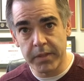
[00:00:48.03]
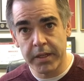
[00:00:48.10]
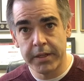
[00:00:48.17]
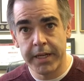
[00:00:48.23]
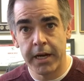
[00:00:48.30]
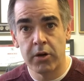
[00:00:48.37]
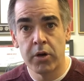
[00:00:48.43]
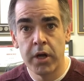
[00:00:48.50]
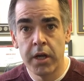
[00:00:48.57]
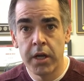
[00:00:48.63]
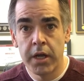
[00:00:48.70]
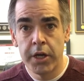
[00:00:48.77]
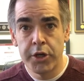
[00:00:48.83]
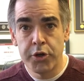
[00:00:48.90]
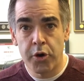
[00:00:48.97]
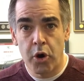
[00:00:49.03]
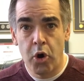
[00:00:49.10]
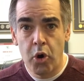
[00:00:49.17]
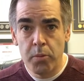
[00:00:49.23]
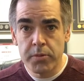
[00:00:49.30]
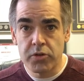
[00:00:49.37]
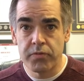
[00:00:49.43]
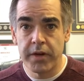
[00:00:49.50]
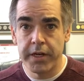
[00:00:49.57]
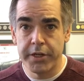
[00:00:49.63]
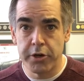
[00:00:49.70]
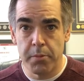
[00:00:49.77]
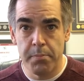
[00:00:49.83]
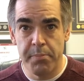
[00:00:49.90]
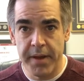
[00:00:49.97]
Now, your home is really
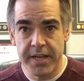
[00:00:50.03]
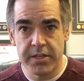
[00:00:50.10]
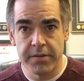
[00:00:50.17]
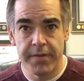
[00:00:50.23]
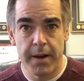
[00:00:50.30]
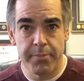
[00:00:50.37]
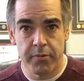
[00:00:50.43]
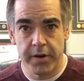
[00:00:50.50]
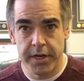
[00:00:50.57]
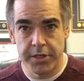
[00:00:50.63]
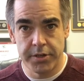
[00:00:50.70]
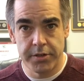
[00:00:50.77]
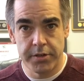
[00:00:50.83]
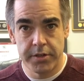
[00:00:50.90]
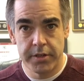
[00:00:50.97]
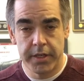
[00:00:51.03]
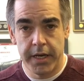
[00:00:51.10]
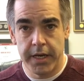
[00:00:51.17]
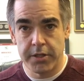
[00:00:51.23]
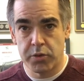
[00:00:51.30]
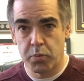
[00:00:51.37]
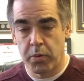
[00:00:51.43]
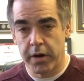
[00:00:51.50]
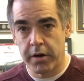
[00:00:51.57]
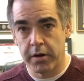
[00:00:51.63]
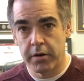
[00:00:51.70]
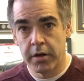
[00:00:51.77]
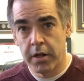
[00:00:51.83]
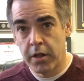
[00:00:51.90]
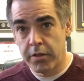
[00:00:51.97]
your base of operations. It's
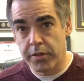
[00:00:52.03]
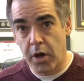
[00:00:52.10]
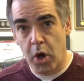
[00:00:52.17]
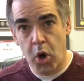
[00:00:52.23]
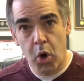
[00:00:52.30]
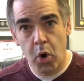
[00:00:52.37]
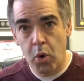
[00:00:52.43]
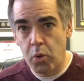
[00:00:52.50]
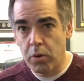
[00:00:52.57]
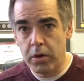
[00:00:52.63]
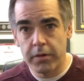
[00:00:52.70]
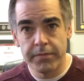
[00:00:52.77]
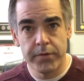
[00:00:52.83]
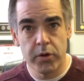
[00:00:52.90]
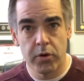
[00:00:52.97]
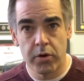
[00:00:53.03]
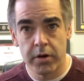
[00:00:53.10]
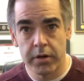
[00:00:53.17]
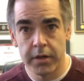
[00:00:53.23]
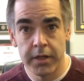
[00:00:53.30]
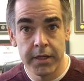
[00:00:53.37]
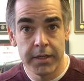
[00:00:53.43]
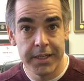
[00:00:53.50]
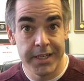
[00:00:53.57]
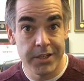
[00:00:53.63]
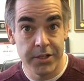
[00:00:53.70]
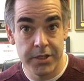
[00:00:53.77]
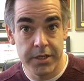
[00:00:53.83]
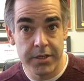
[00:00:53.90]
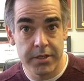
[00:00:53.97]
where the whole of your
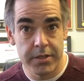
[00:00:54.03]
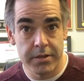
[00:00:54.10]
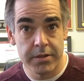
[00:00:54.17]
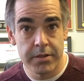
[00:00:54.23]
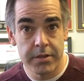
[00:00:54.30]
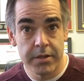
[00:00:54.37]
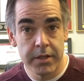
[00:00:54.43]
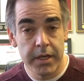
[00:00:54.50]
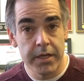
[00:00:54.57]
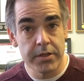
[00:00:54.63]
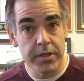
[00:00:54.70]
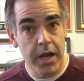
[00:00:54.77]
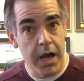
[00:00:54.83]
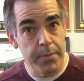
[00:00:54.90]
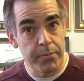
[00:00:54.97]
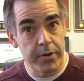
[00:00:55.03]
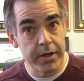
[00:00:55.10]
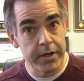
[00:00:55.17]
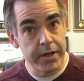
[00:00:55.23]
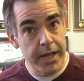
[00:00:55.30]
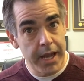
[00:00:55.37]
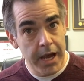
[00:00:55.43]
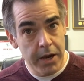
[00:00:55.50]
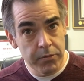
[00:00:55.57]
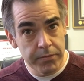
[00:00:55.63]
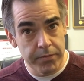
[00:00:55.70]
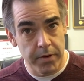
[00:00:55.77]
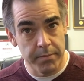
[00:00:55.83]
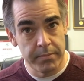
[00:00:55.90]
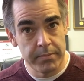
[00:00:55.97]
existence is operated out
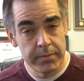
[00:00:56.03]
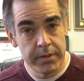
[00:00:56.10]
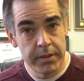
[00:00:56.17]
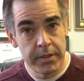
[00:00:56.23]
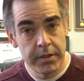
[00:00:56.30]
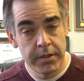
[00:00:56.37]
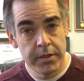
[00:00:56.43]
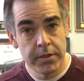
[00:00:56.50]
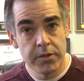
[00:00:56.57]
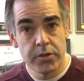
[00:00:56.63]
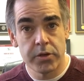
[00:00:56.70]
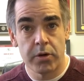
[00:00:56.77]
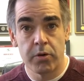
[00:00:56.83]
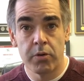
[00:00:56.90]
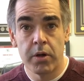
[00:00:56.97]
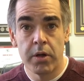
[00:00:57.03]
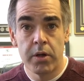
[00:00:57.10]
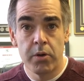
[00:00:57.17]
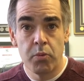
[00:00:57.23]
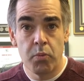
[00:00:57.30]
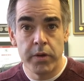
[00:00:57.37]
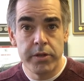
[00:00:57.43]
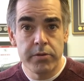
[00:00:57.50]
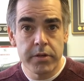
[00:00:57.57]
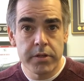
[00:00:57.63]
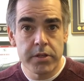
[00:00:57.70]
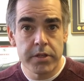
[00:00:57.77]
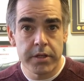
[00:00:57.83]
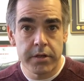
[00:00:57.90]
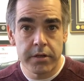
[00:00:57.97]
from. So when you
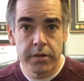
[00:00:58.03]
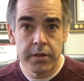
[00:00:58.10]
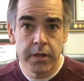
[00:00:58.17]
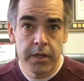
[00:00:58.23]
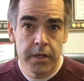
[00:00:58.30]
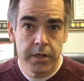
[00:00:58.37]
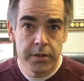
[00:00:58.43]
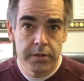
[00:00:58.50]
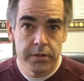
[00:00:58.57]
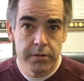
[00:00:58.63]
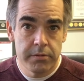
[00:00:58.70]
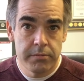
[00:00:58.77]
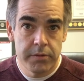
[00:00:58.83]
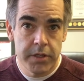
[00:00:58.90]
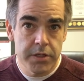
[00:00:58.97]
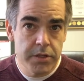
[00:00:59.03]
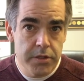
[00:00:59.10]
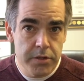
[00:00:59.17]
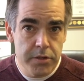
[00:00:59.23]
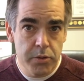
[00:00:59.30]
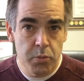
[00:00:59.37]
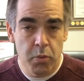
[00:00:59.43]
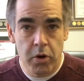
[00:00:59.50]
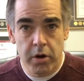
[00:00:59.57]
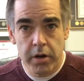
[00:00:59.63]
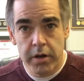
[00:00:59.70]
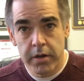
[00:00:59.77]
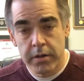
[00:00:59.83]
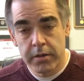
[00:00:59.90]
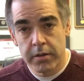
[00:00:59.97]
consider distance to
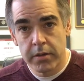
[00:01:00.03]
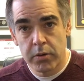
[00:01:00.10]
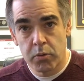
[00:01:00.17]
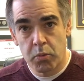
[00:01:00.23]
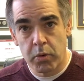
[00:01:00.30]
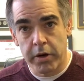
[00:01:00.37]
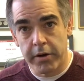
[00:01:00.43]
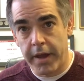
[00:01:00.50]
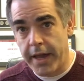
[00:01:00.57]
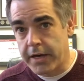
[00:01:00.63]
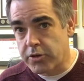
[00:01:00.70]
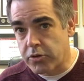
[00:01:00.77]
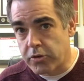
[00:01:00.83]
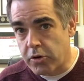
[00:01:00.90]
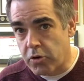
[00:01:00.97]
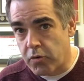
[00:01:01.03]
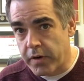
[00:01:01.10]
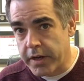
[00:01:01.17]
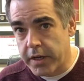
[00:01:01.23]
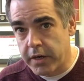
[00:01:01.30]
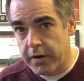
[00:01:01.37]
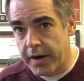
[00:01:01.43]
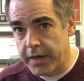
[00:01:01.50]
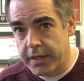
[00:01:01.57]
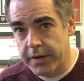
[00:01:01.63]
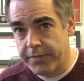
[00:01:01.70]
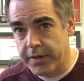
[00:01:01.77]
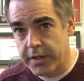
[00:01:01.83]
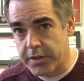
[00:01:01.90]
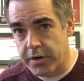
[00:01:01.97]
work, where extracurricular
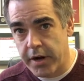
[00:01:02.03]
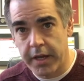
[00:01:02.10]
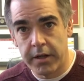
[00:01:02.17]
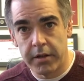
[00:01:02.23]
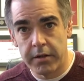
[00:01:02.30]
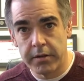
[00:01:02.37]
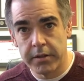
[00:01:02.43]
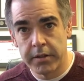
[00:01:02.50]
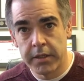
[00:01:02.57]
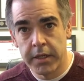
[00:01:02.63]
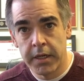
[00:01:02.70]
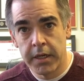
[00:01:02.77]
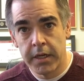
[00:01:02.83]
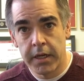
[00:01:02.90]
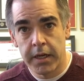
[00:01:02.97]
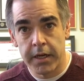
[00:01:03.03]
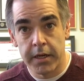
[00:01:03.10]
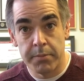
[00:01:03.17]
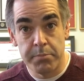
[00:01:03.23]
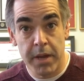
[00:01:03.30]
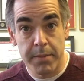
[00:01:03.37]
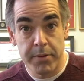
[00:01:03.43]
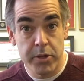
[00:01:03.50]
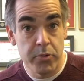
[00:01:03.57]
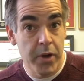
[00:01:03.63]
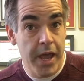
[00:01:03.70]
activities are held. Uh, maybe you